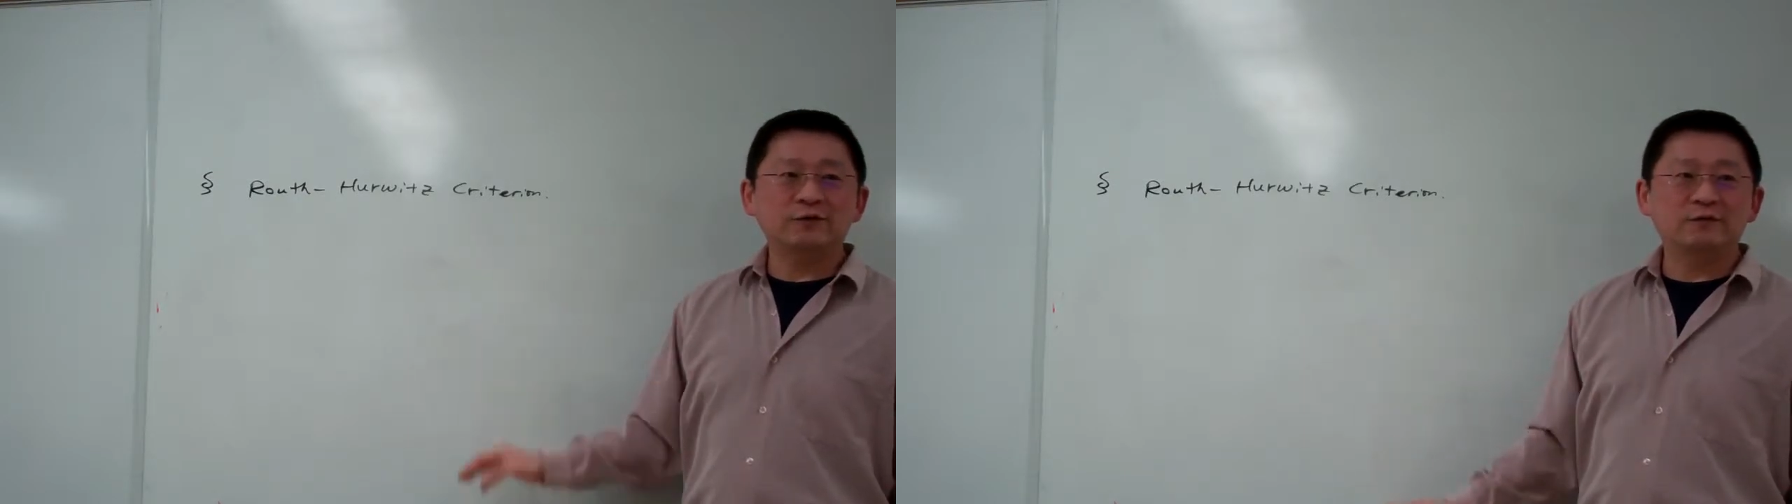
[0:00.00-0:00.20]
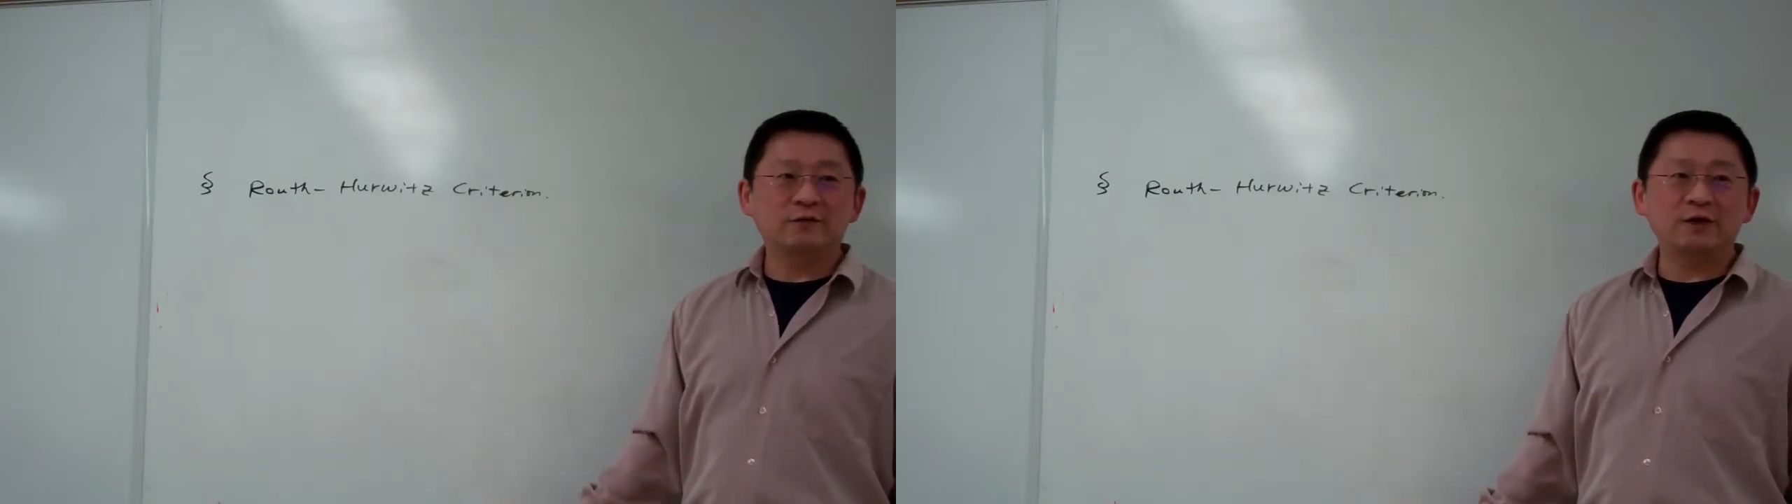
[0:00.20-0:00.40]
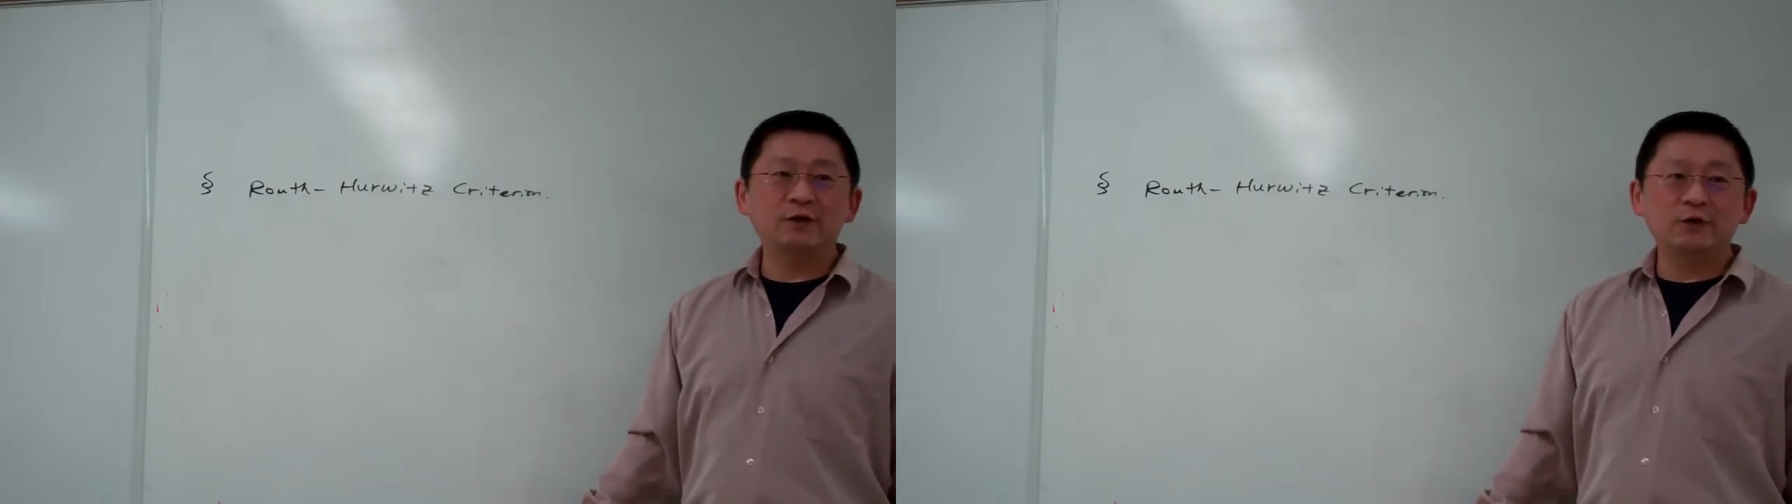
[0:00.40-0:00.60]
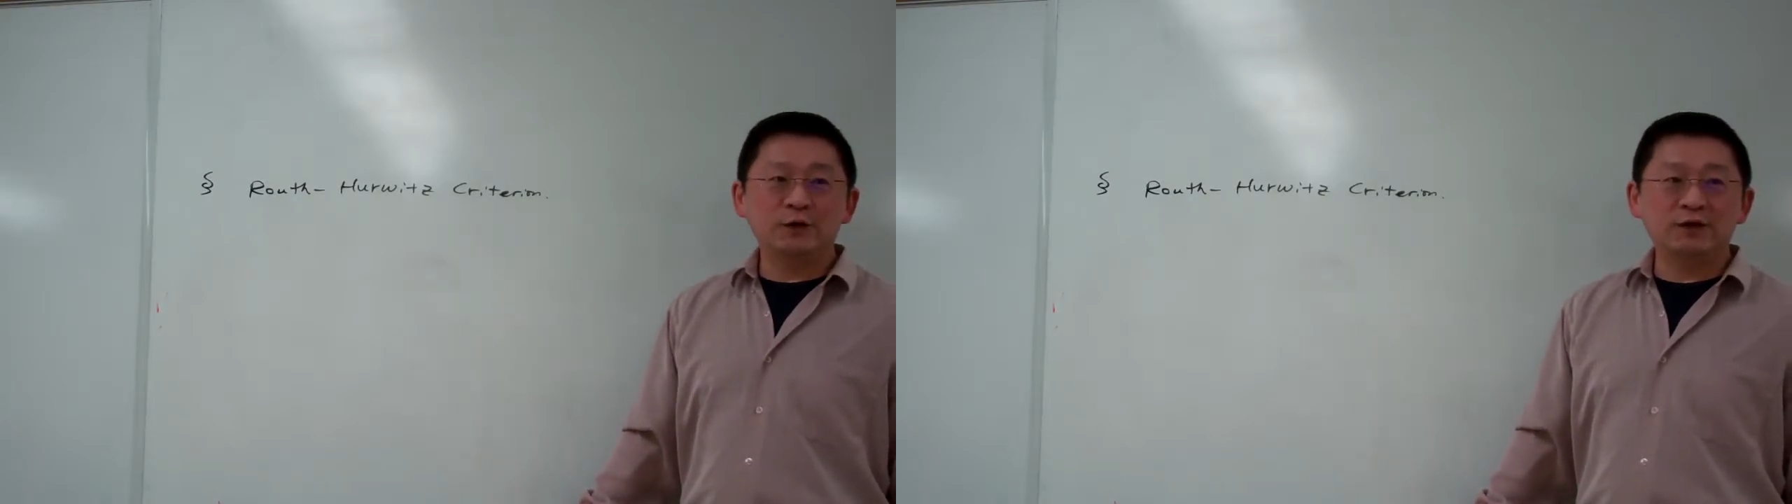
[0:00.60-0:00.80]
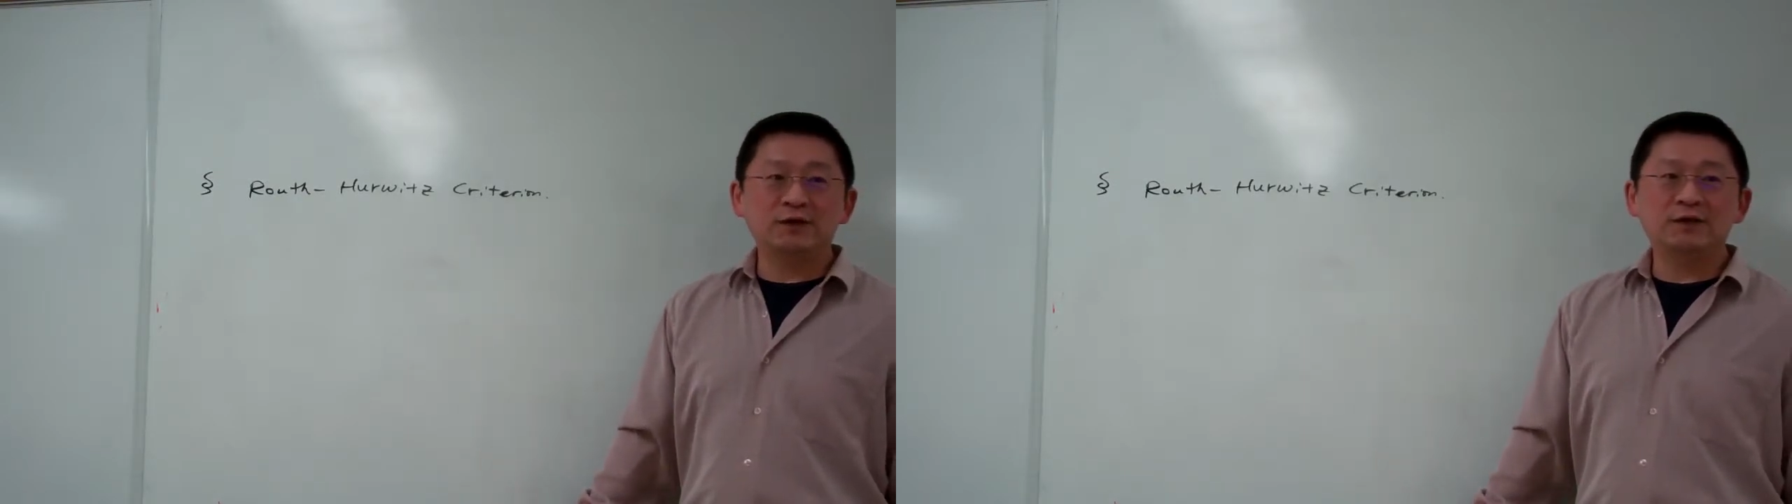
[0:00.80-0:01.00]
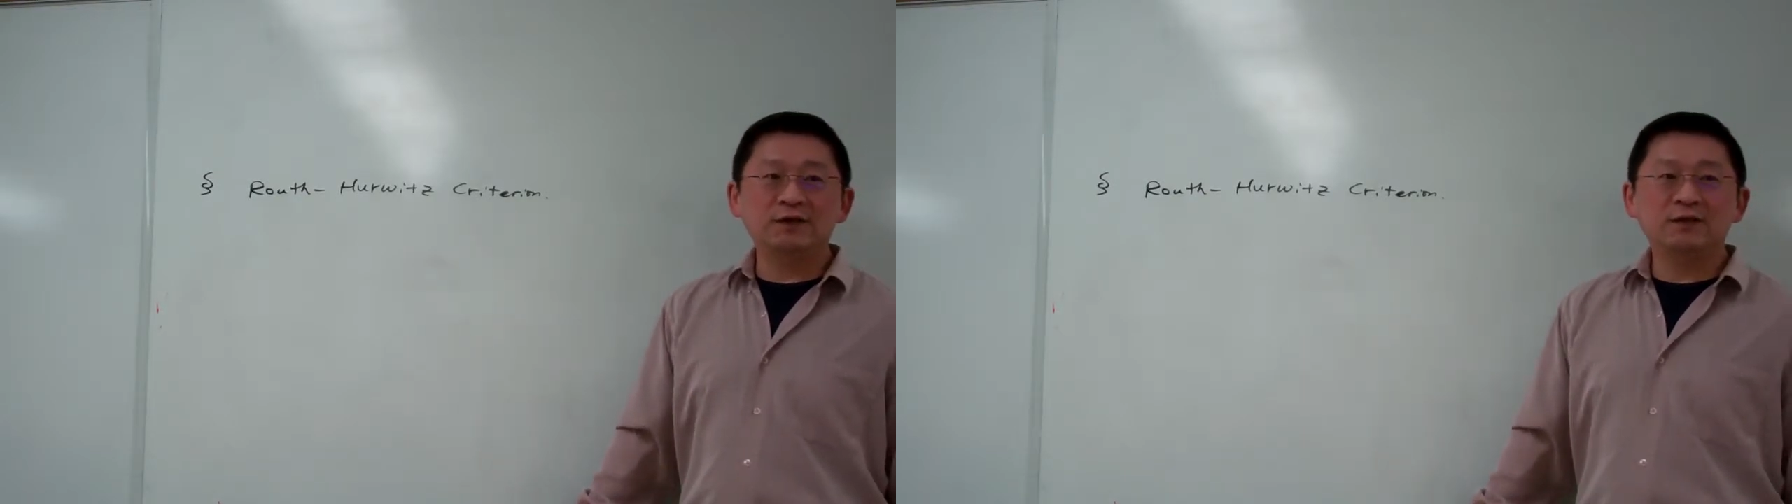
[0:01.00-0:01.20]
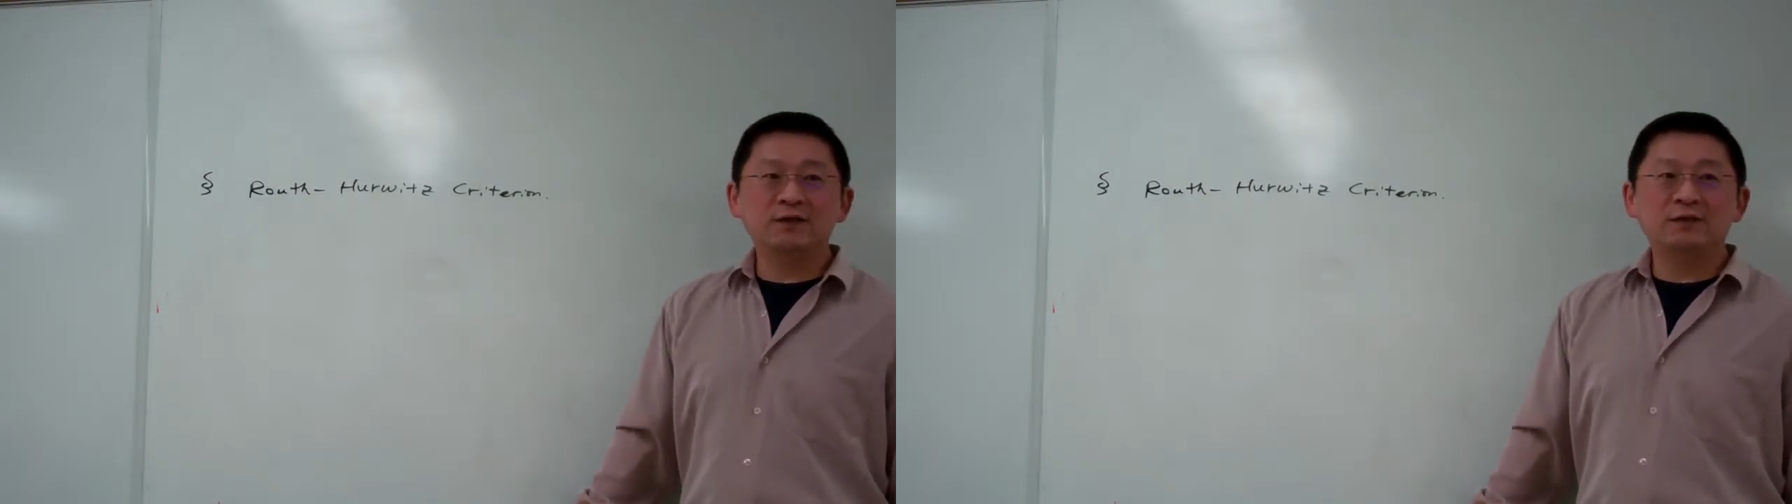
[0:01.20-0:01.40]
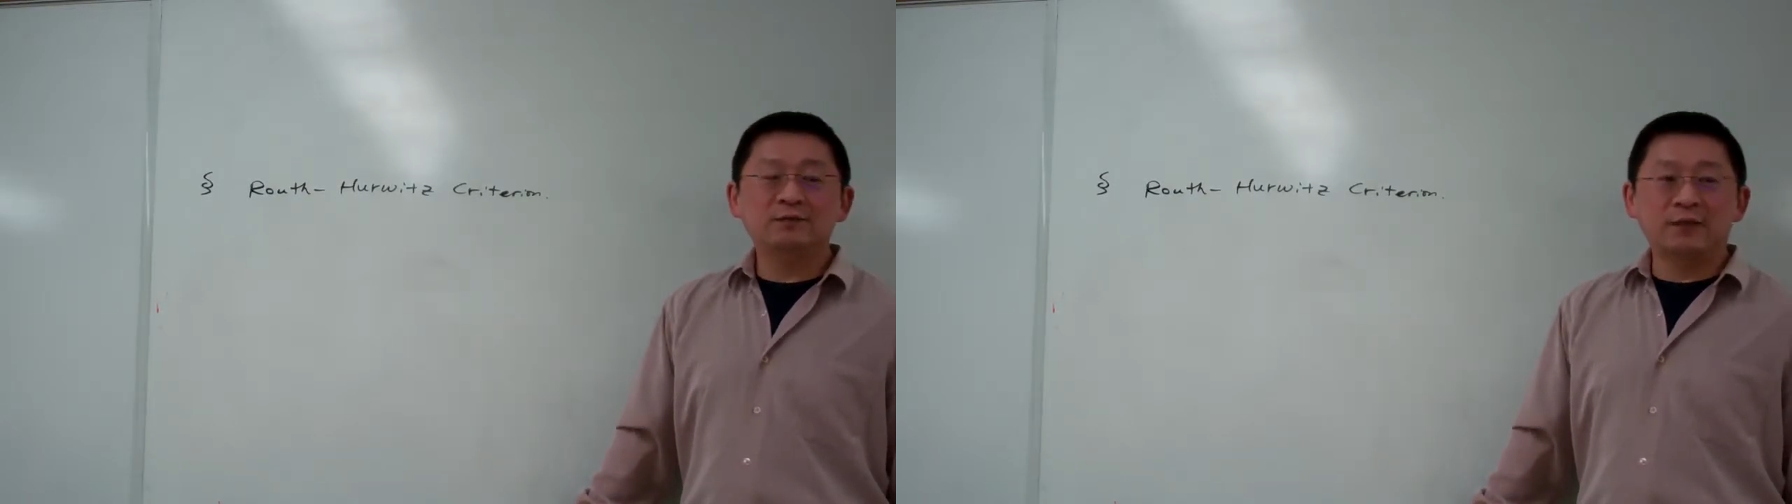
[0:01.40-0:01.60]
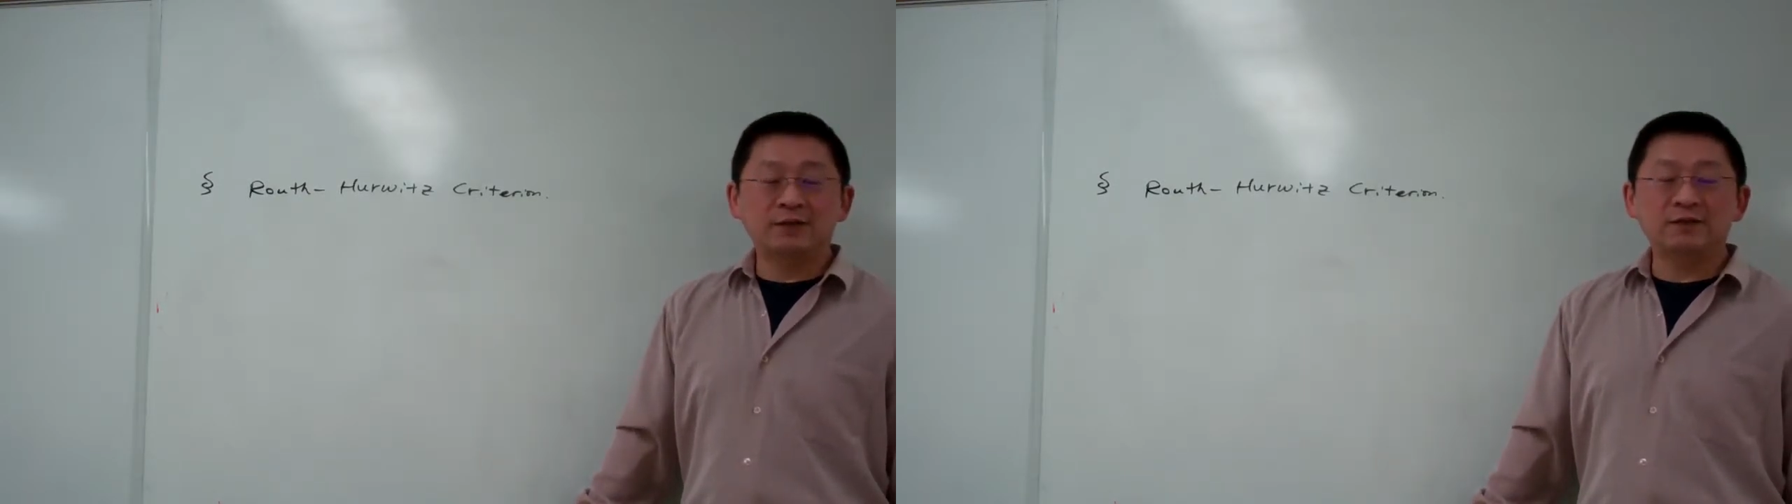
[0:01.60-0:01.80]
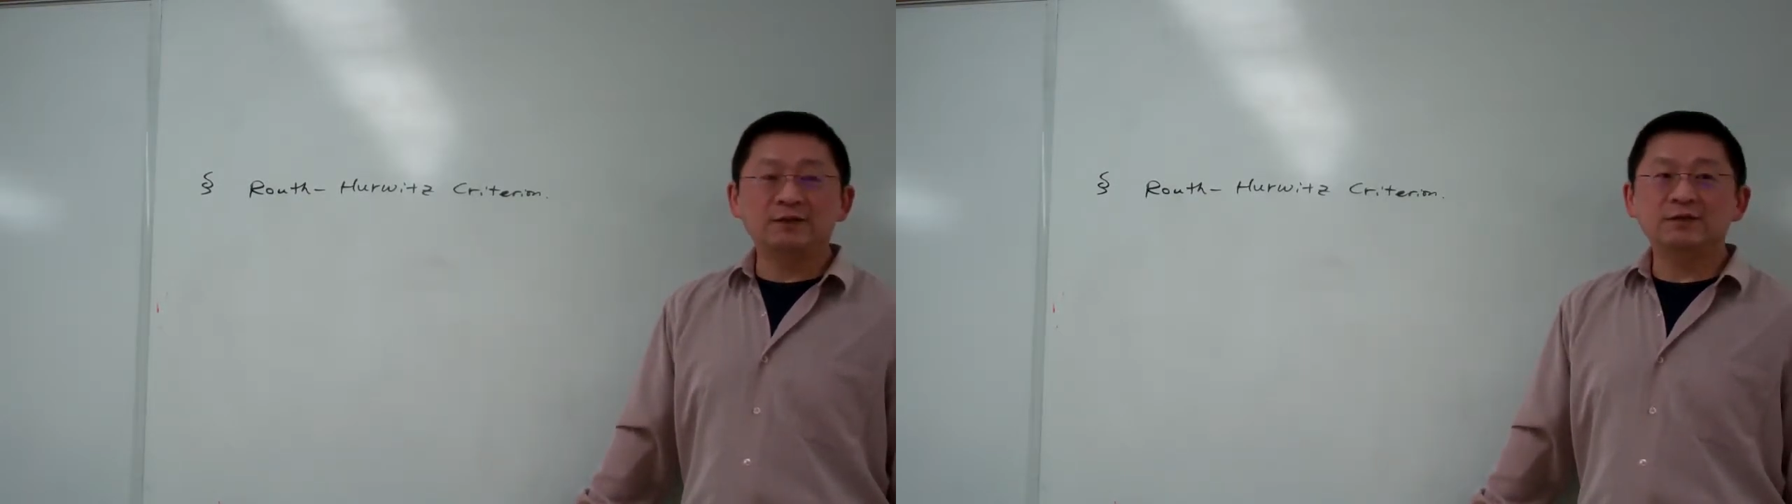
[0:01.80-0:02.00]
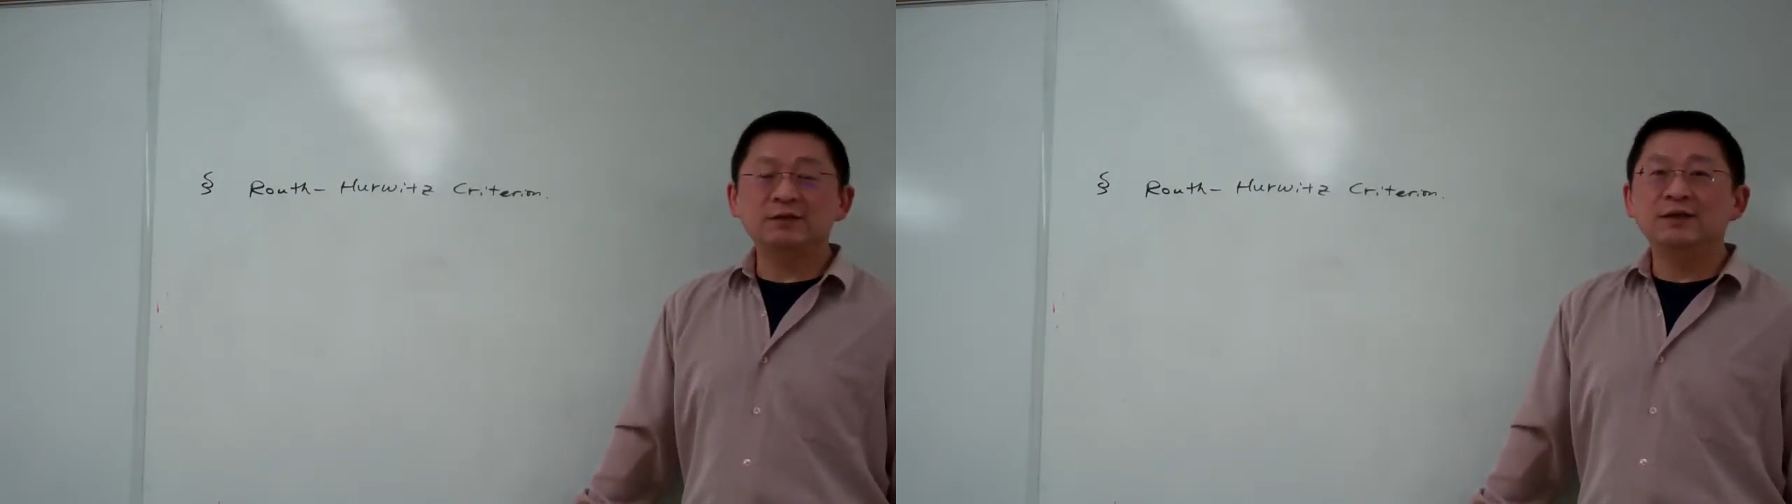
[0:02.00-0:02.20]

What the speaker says: very quick method.